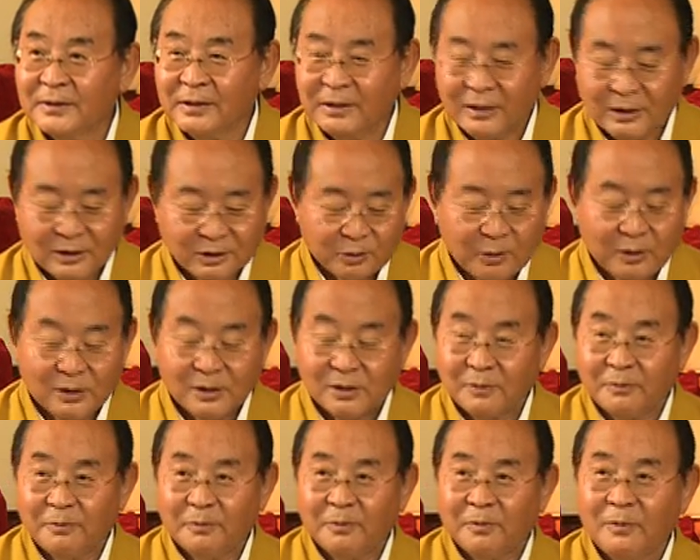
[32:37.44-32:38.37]
He's quite
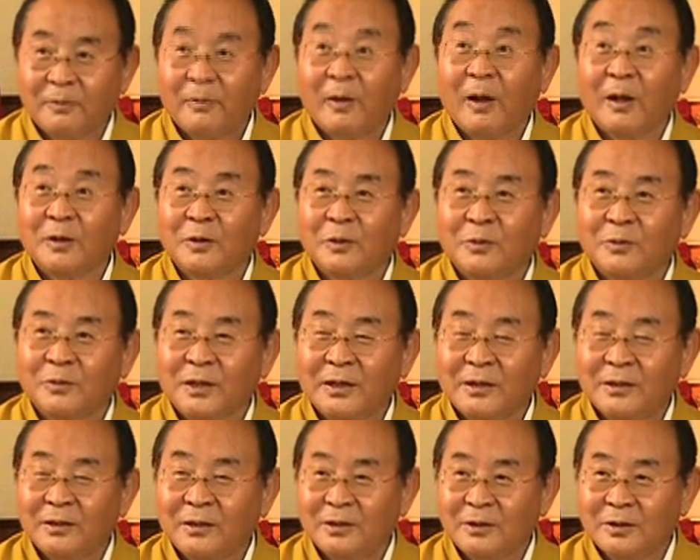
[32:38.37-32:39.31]
well known
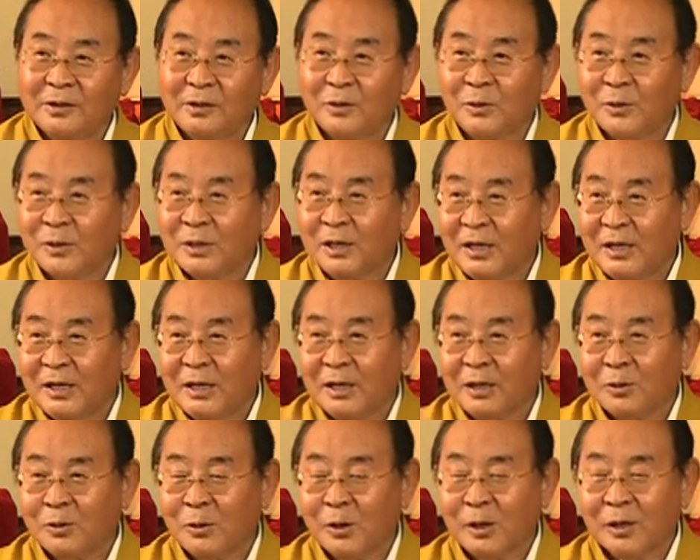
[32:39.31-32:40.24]
in doing
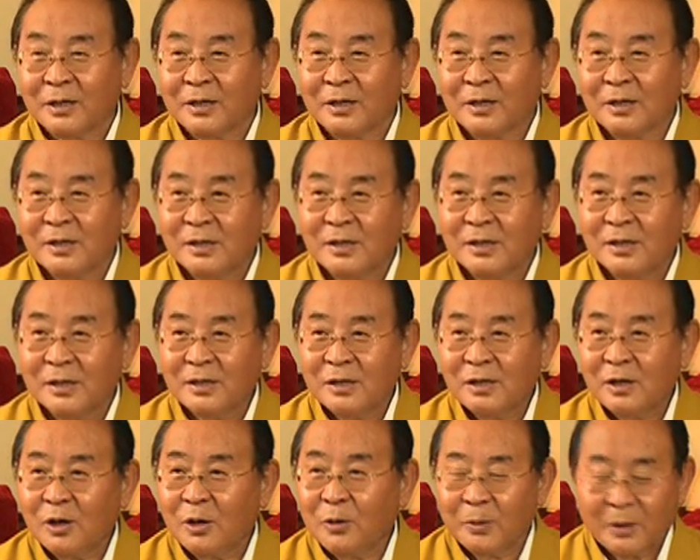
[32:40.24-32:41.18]
healing work,
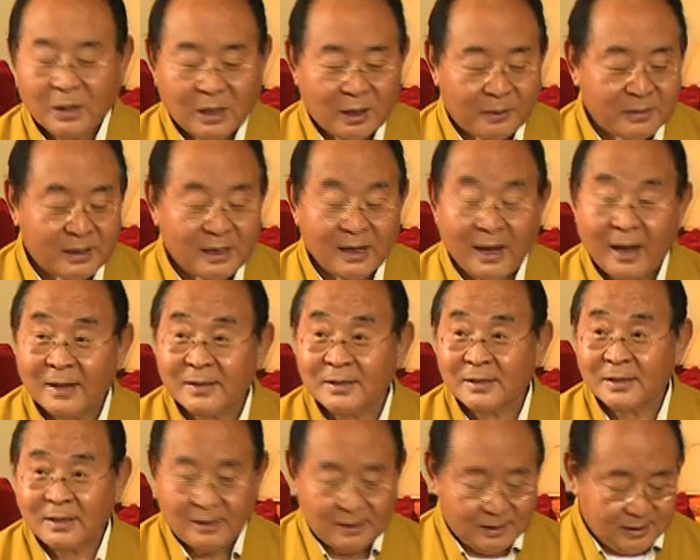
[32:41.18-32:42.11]
overcoming
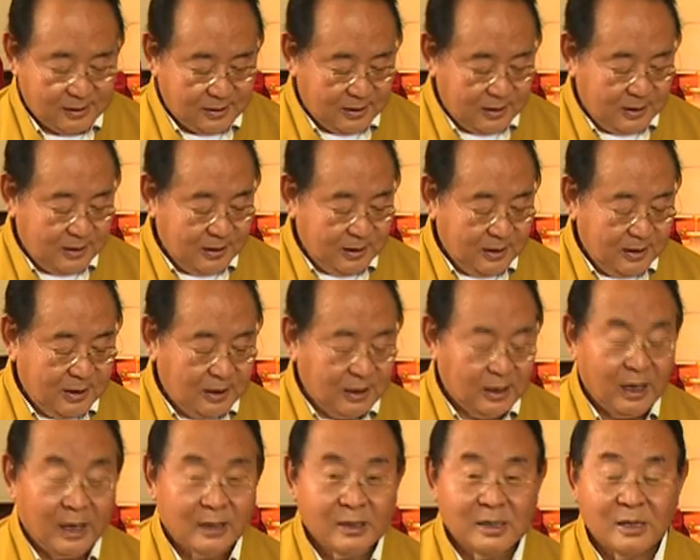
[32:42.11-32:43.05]
cancer.
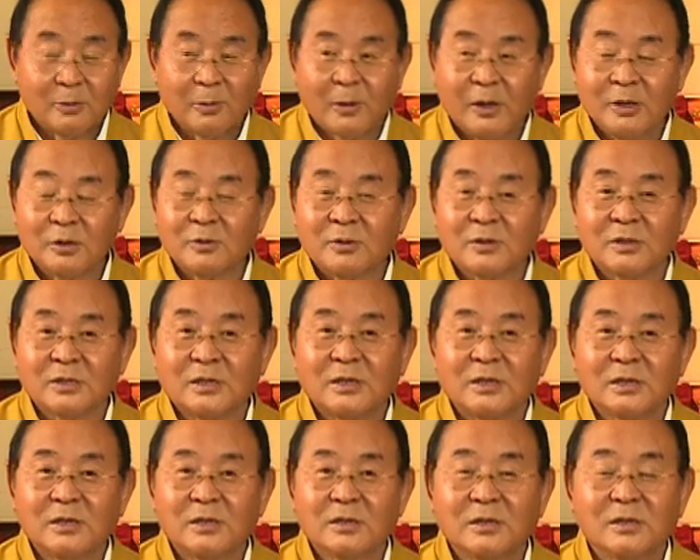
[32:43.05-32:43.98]
He, I think, went to
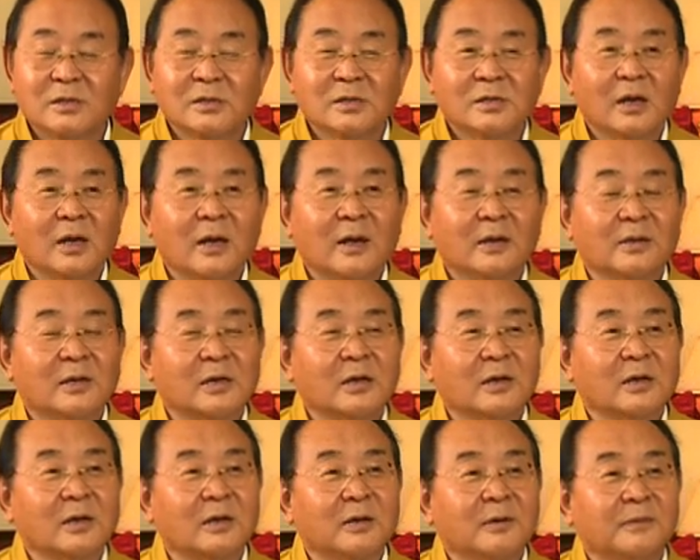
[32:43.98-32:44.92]
see, I
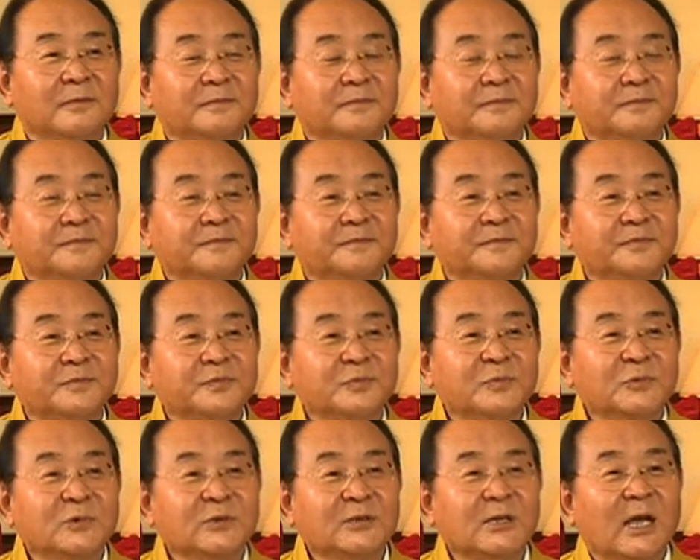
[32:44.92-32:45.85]
think, um,
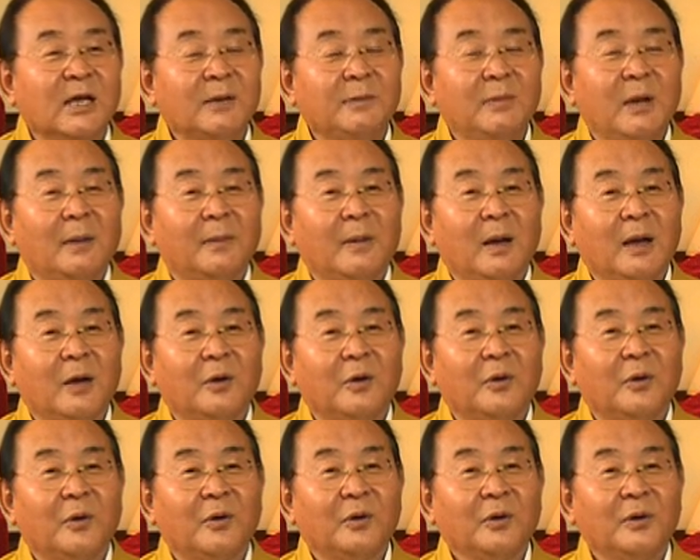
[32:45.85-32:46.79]
Sai Baba
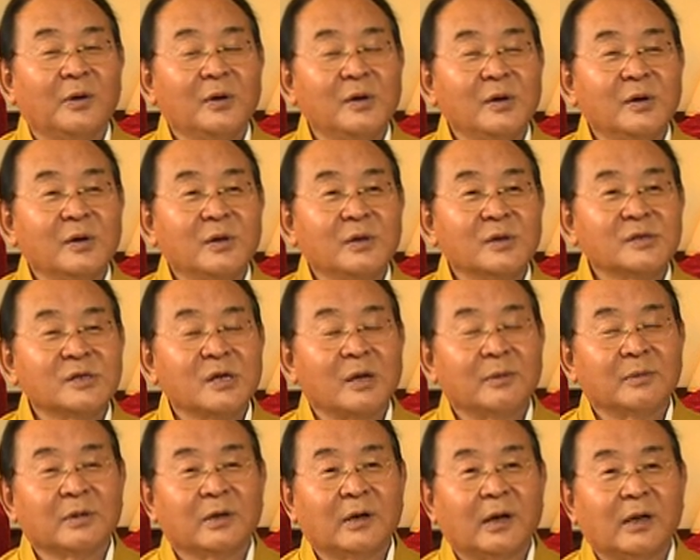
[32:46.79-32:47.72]
or
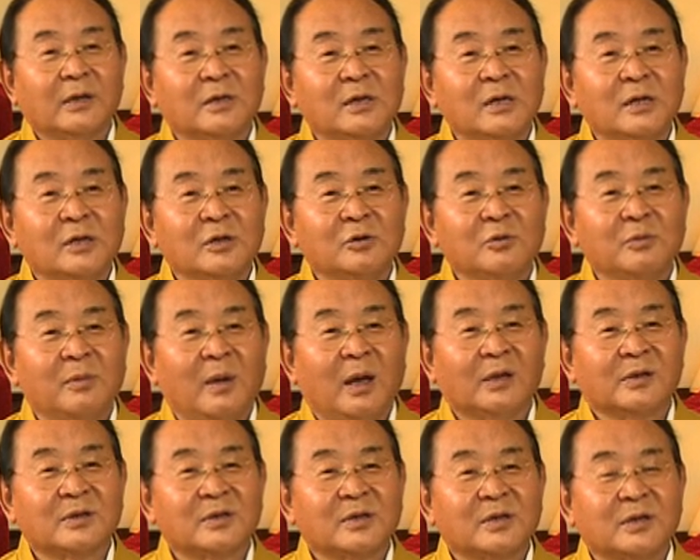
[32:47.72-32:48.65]
some great Hindu
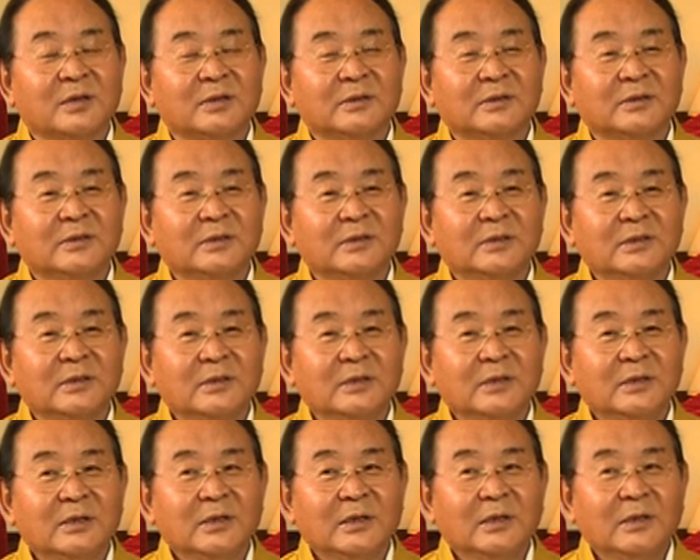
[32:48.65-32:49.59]
master.
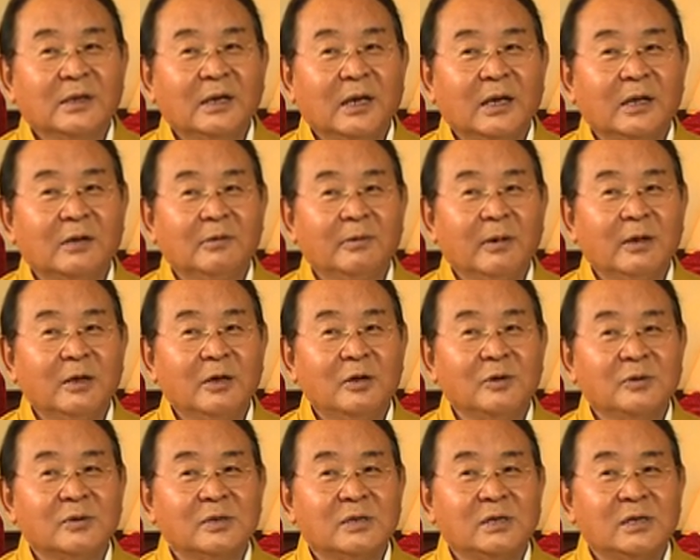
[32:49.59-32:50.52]
And when
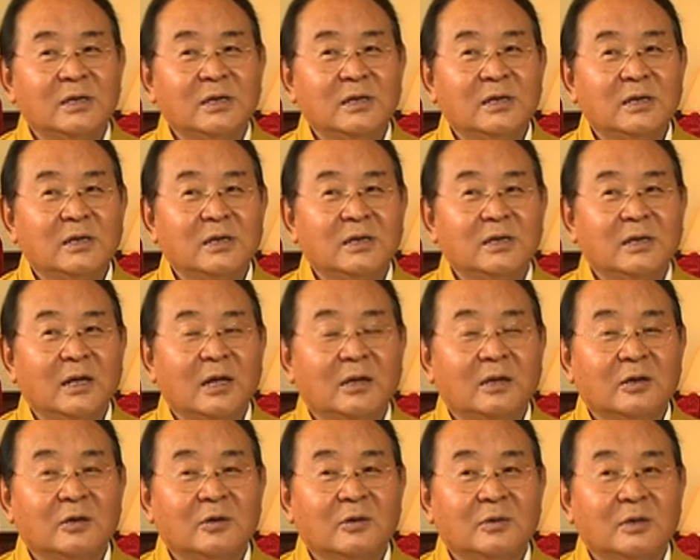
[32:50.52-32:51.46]
you see
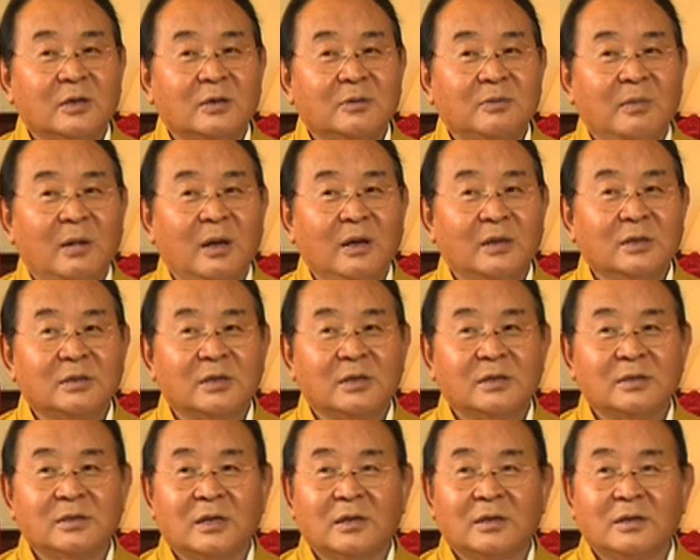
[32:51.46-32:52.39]
that, you know, the master
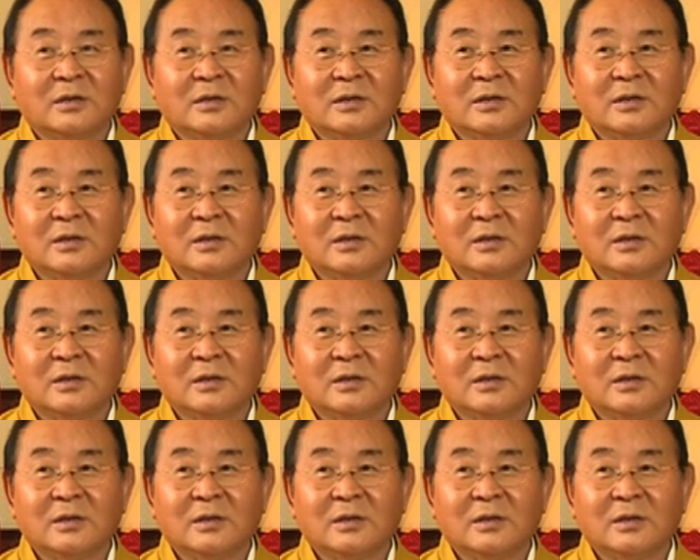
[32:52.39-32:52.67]
said,